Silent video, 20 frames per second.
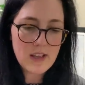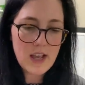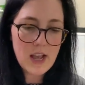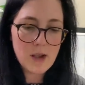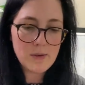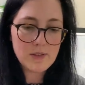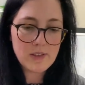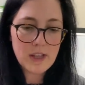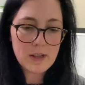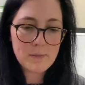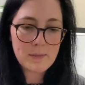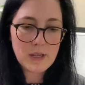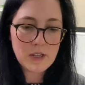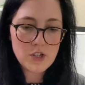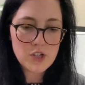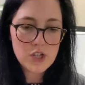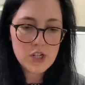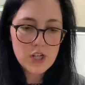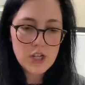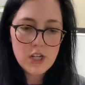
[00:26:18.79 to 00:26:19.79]
I was like,
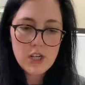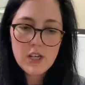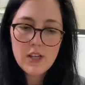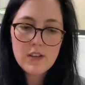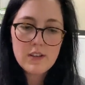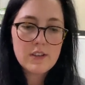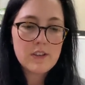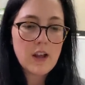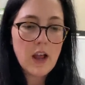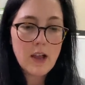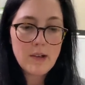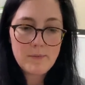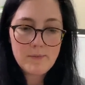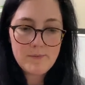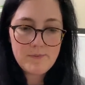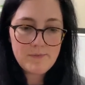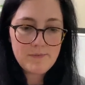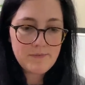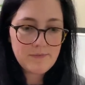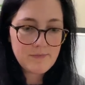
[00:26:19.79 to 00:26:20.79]
bitch, stop.